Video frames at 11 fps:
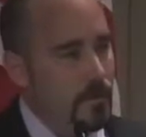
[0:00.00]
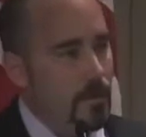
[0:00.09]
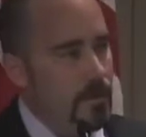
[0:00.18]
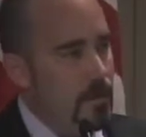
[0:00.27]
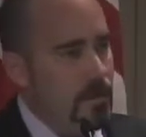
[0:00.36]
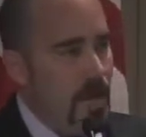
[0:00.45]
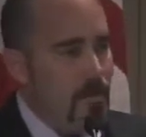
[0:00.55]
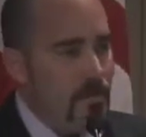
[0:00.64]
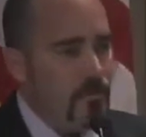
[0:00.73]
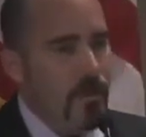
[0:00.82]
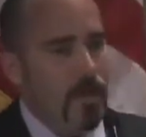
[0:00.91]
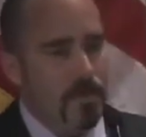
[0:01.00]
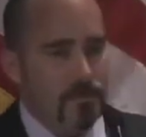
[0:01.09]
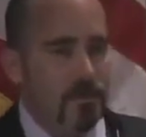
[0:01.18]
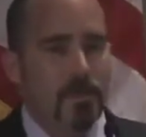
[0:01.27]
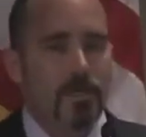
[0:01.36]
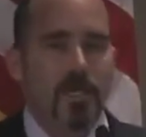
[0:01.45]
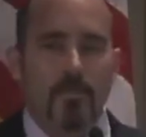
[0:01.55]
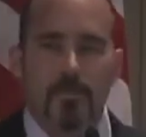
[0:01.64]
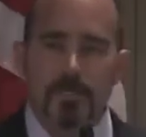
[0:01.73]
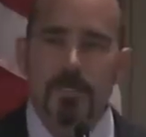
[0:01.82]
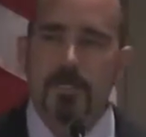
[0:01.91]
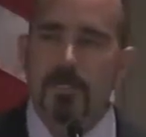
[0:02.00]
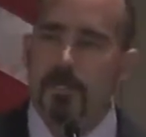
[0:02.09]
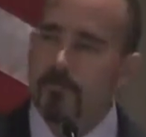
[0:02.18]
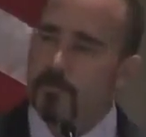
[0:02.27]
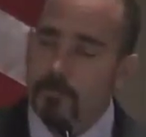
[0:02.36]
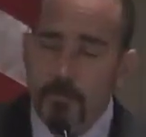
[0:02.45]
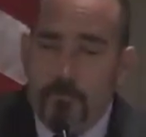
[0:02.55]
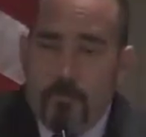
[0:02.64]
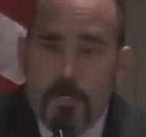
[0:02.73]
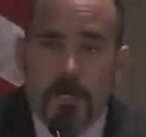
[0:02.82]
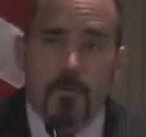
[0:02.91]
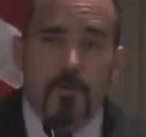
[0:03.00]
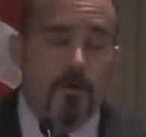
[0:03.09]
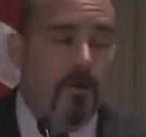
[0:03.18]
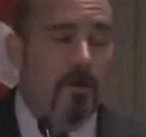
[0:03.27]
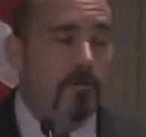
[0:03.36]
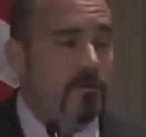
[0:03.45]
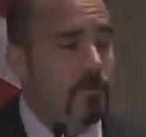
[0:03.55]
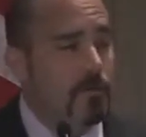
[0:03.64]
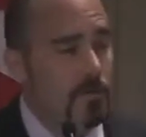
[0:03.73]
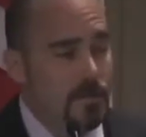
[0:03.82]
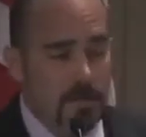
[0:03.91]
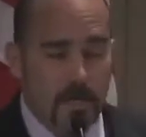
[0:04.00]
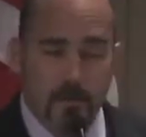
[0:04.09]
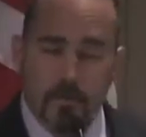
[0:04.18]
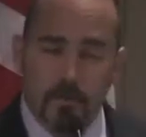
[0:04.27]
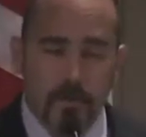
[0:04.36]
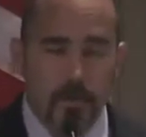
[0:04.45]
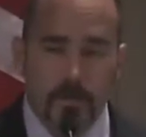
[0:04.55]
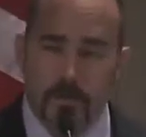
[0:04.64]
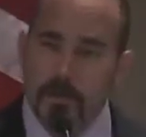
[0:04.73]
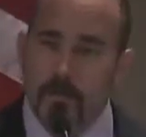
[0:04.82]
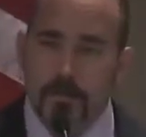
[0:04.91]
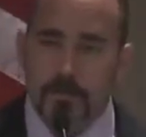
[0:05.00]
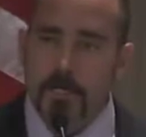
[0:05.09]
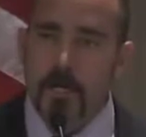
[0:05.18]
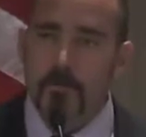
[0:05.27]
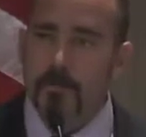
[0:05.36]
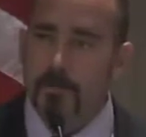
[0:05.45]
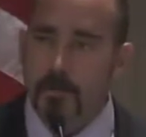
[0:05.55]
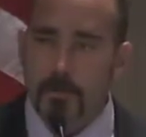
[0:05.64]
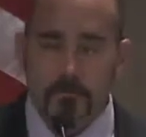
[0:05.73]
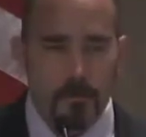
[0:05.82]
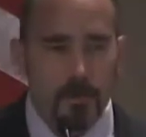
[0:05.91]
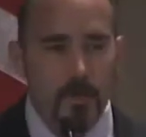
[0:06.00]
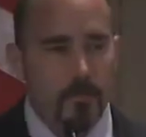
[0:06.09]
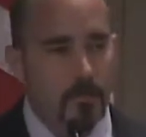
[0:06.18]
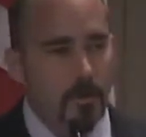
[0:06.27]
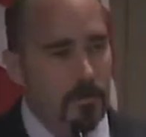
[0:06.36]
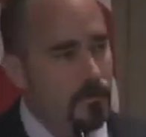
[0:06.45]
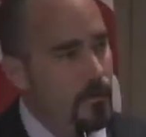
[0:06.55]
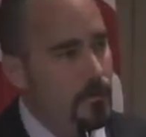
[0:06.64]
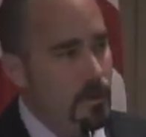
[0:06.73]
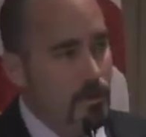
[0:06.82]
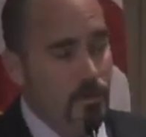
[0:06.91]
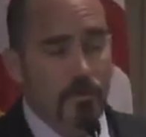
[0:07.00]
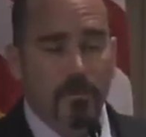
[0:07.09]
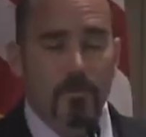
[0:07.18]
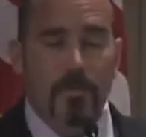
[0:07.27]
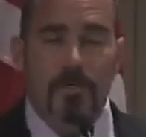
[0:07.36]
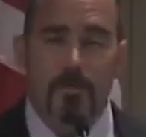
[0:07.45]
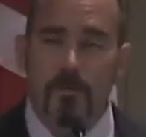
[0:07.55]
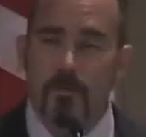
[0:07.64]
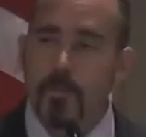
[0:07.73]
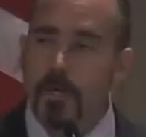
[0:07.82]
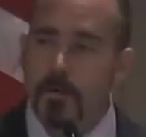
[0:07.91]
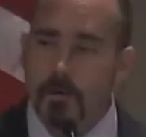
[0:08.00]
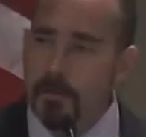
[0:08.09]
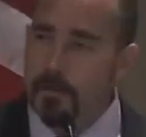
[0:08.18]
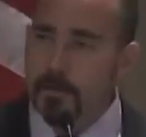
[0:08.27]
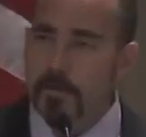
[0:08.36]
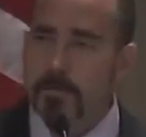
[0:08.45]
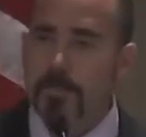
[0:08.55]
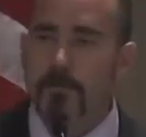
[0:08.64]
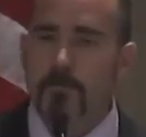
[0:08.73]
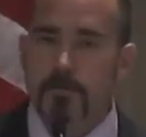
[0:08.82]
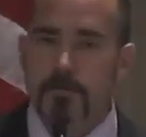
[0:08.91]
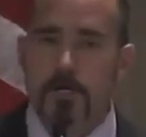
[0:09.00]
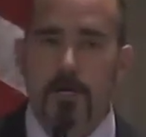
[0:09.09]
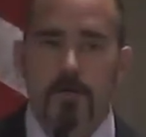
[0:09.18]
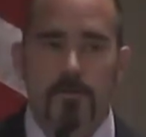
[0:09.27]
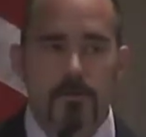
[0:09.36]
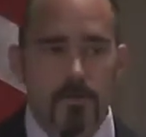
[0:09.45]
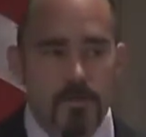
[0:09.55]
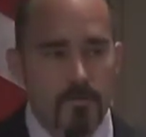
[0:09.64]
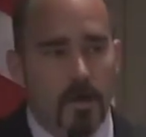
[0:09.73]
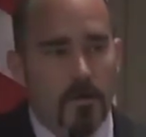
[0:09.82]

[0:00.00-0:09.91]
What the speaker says: Adaptive management cannot be said enough. If we come across something that's not working, stop doing it. If we come across something new that we didn't know about, let's give it a shot. So these